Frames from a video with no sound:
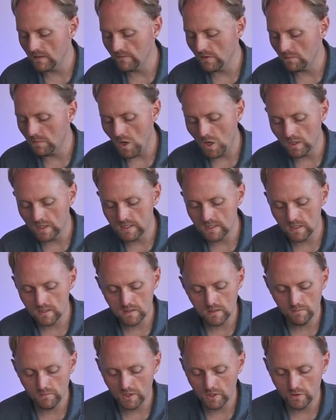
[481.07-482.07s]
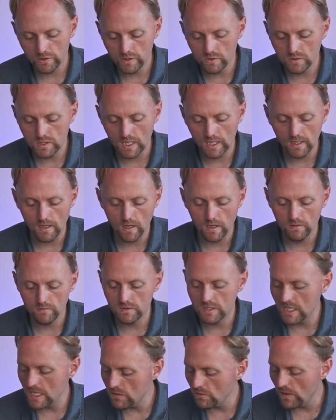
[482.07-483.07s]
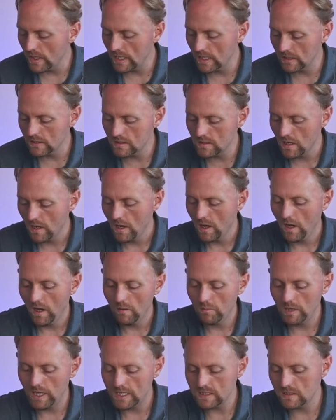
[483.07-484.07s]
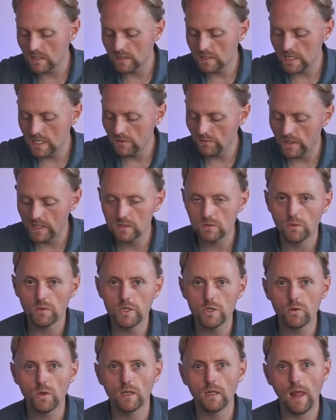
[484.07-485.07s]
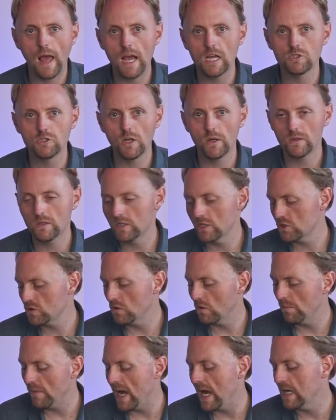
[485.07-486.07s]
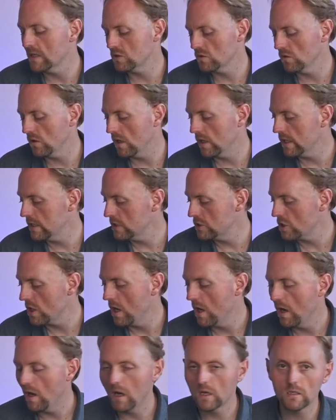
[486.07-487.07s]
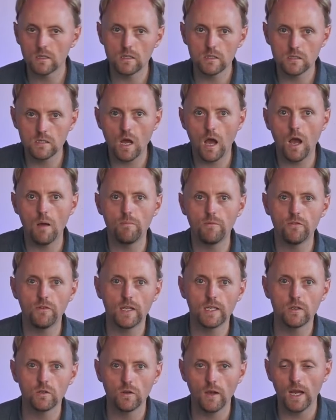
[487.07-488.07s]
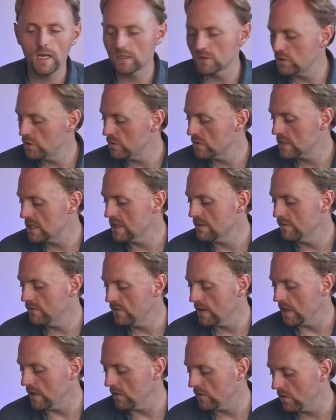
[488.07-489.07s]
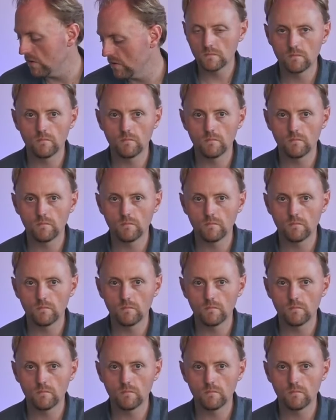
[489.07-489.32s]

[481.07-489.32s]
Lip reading: of the MOLLE system, they're using D-rings, plastic D-rings, where you can lash down additional bags or luggage onto the top fender as you see fit.